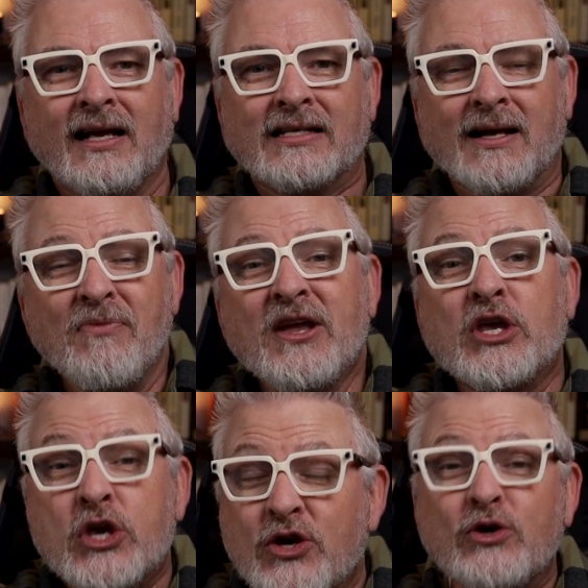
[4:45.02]
Something
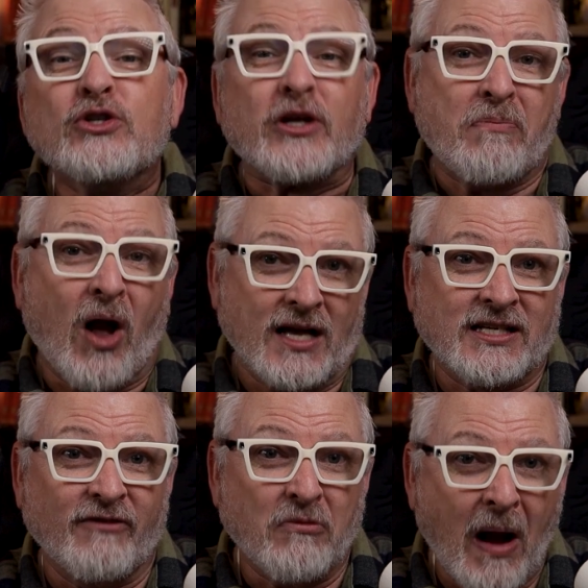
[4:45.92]
hugely
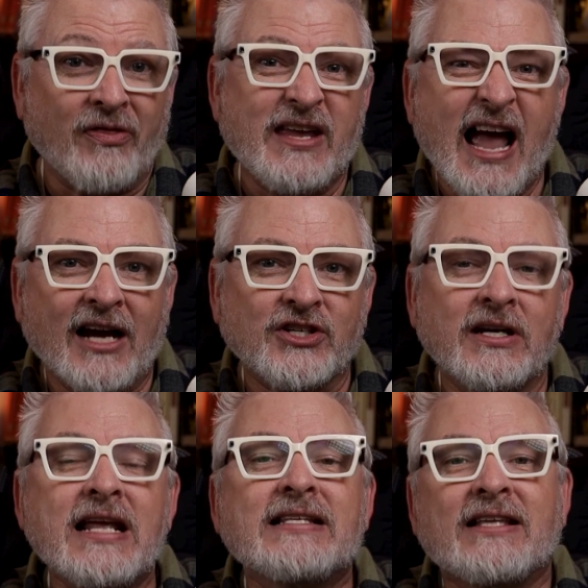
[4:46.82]
positive about the
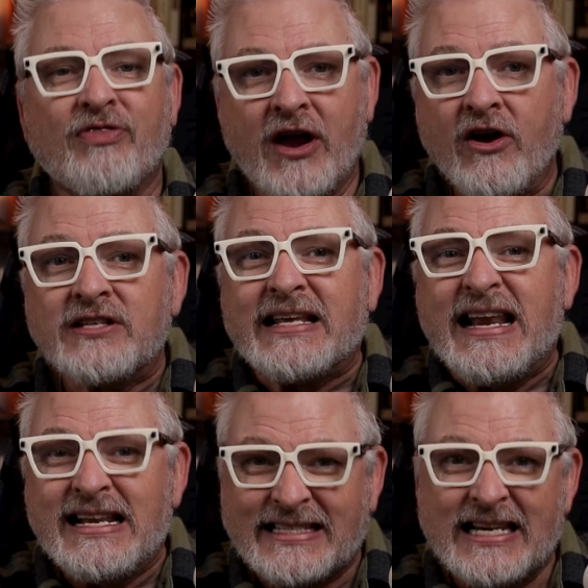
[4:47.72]
action is that there is
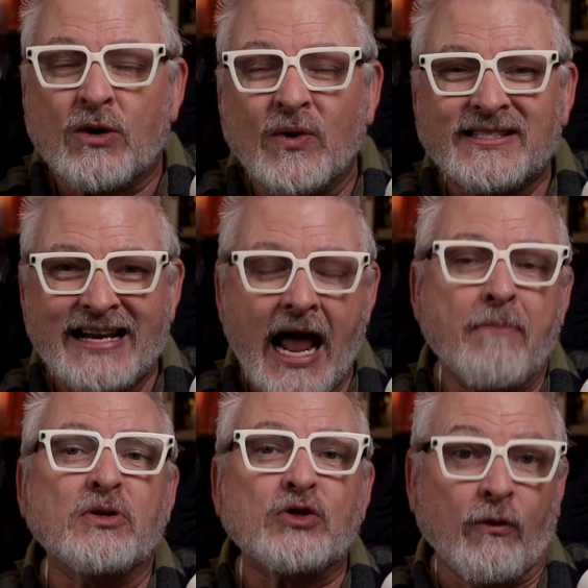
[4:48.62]
a sequence in
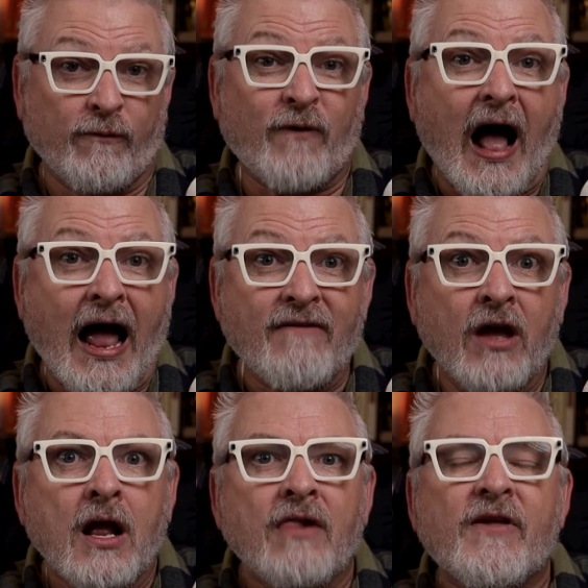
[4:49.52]
episode 5
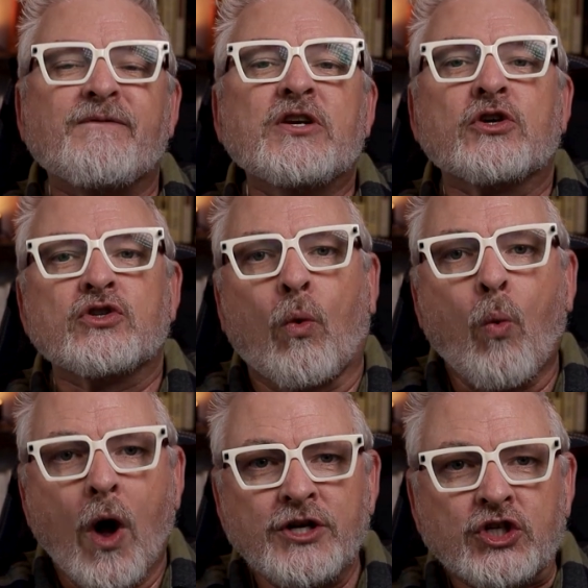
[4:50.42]
that features a
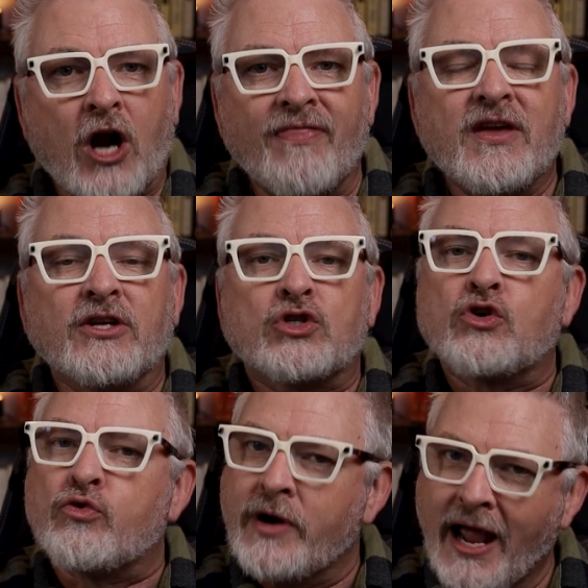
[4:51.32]
one-shot that is
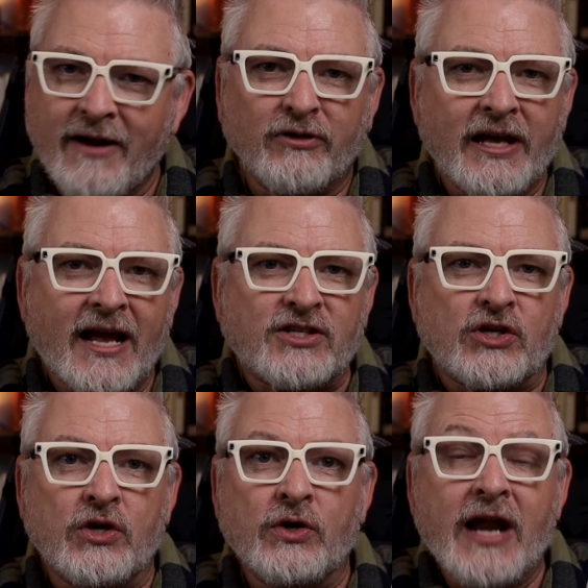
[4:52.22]
creatively
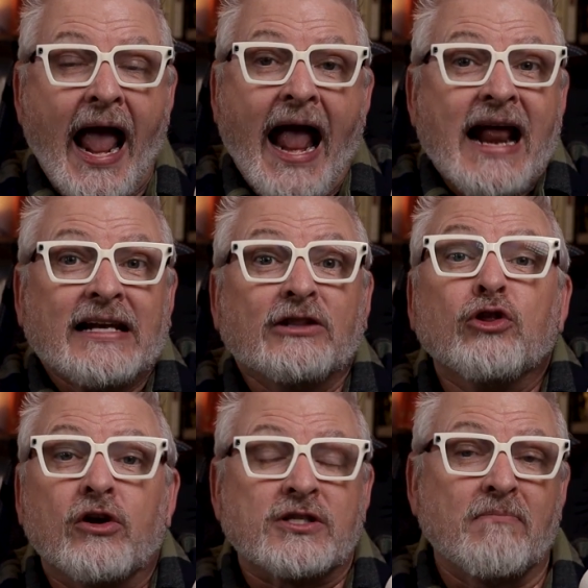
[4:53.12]
executed and it
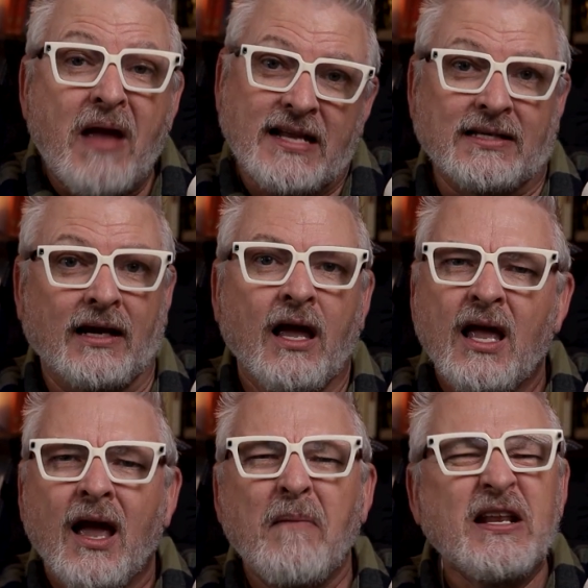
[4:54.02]
looks amazing.
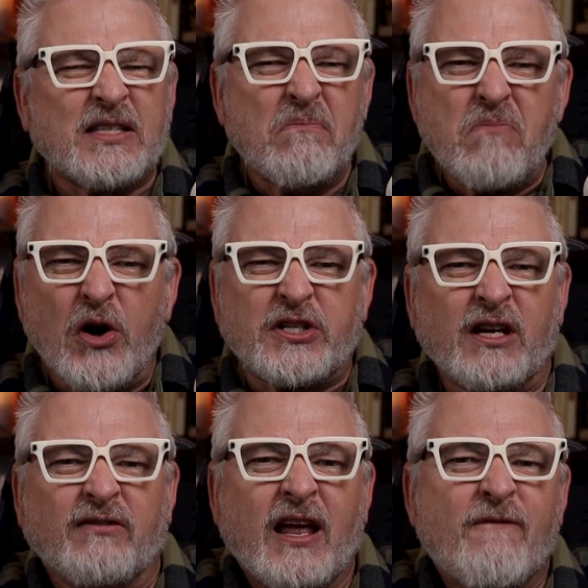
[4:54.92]
I mean, it's
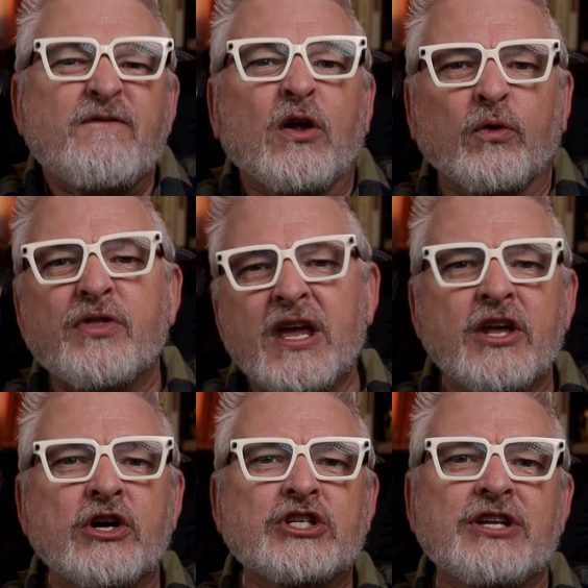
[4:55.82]
immersive and filled with
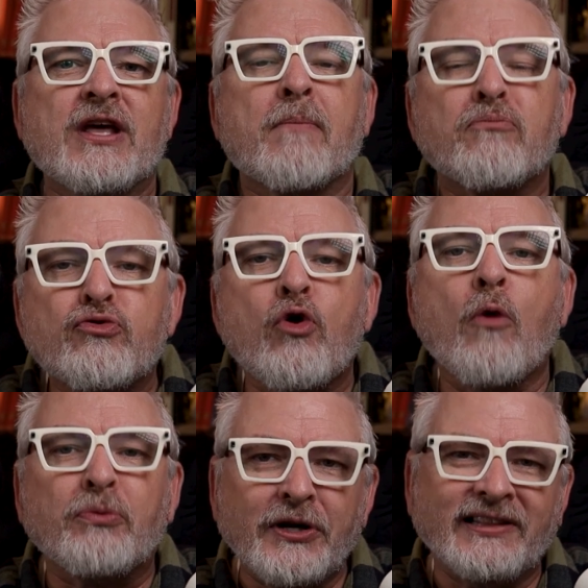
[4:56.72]
energy that
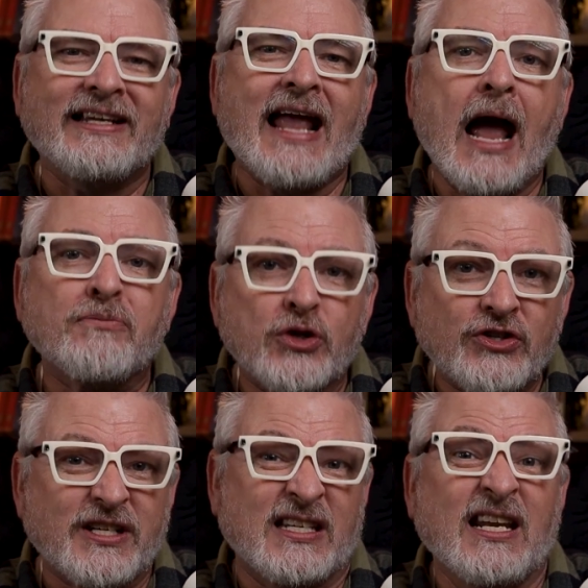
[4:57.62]
appropriately
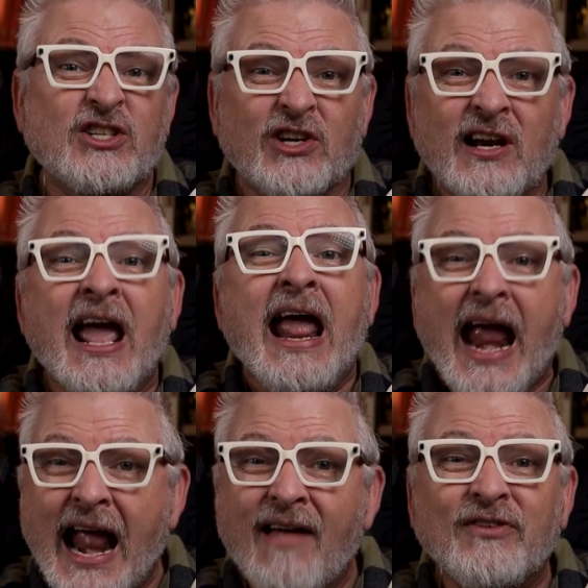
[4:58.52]
captures the tension
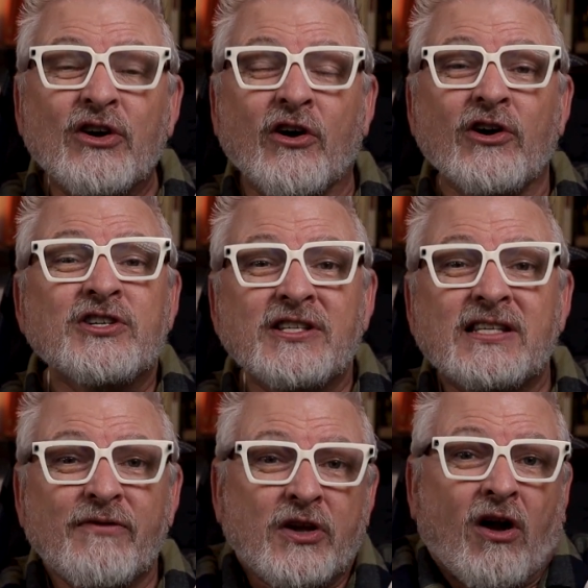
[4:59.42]
and the
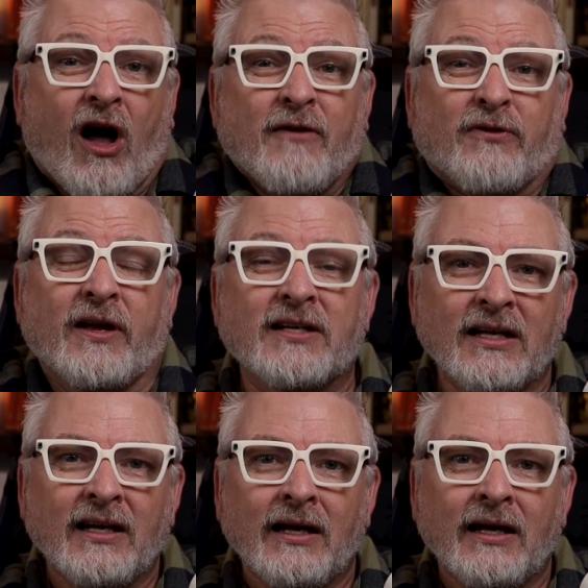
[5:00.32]
urgency of the conflict.